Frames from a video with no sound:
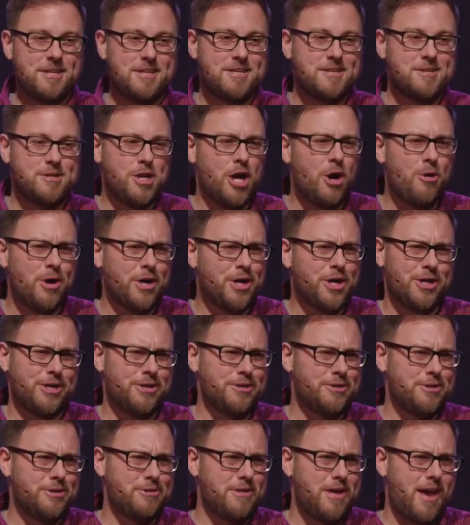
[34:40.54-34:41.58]
Noah
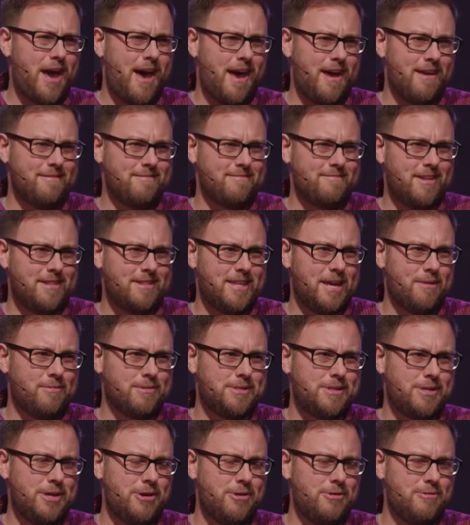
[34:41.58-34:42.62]
couldn't do that. The thing
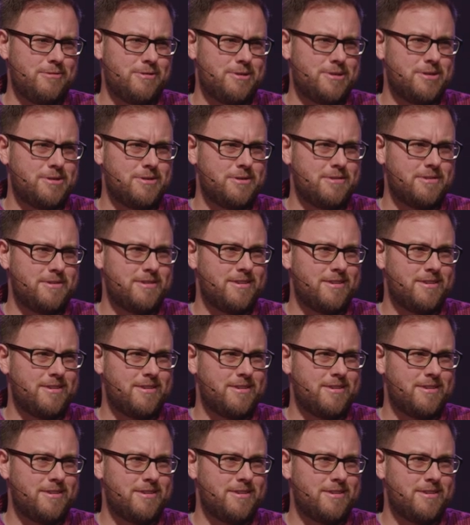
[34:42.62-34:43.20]
was huge.